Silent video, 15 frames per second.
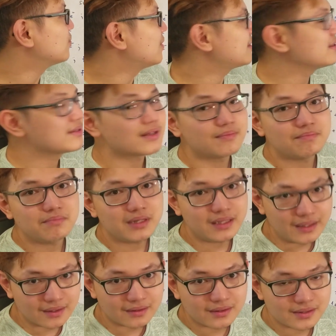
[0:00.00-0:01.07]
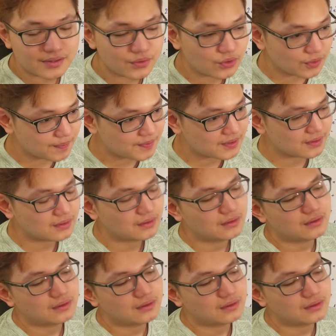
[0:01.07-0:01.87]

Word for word: what does it mean, these groups?